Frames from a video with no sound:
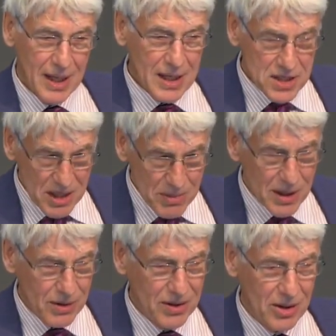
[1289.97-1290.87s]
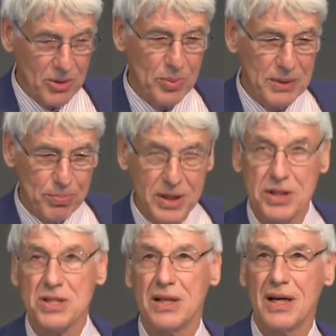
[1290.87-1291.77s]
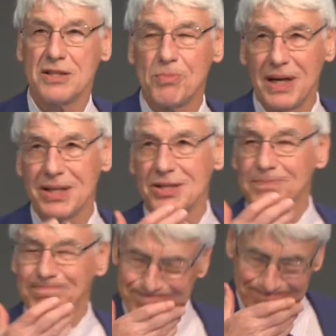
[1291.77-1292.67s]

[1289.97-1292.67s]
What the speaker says: Is immunotherapy personalized medicine?